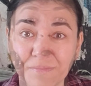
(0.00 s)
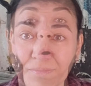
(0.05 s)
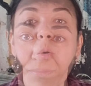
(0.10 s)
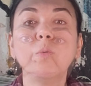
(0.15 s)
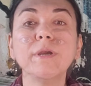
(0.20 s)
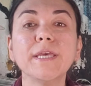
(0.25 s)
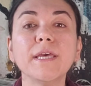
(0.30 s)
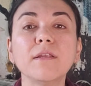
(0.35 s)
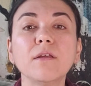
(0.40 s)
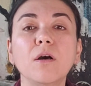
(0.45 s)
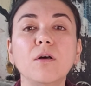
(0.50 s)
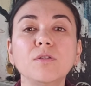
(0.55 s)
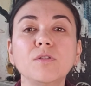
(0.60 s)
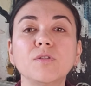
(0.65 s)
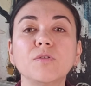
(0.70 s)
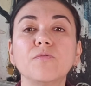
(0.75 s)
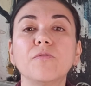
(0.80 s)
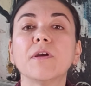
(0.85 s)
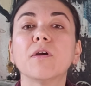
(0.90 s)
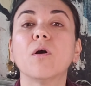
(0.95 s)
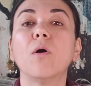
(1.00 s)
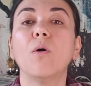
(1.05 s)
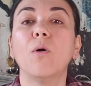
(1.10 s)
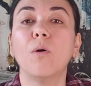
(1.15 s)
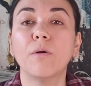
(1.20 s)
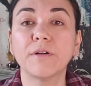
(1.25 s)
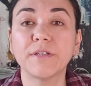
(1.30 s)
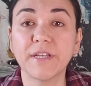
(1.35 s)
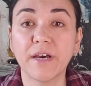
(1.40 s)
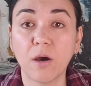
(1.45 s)
we can also
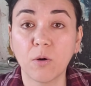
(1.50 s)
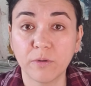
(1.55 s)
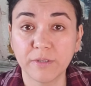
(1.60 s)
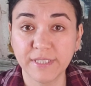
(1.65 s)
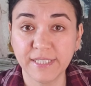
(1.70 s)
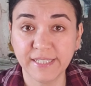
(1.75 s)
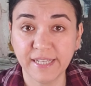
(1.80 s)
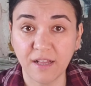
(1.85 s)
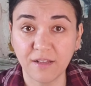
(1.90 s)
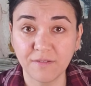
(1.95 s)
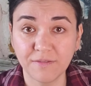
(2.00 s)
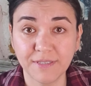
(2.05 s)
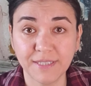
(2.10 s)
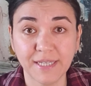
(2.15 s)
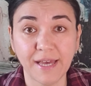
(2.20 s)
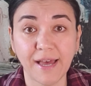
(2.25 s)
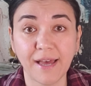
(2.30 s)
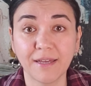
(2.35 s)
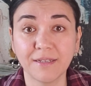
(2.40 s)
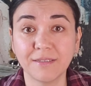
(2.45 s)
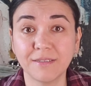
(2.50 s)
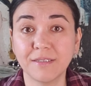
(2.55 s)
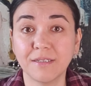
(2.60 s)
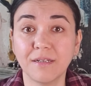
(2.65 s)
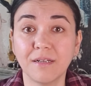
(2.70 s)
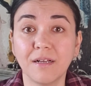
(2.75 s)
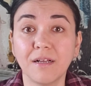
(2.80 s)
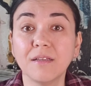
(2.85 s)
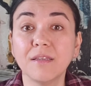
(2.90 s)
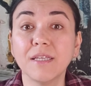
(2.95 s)
record ourselves and
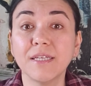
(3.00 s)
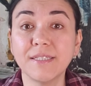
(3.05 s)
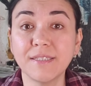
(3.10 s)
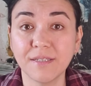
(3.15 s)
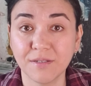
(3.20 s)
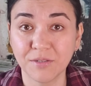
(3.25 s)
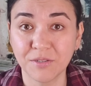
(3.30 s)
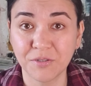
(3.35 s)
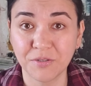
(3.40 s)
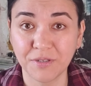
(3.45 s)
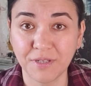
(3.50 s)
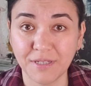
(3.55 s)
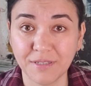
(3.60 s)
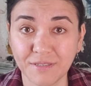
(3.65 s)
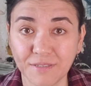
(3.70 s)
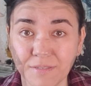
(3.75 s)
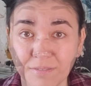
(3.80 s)
uh, listen to it.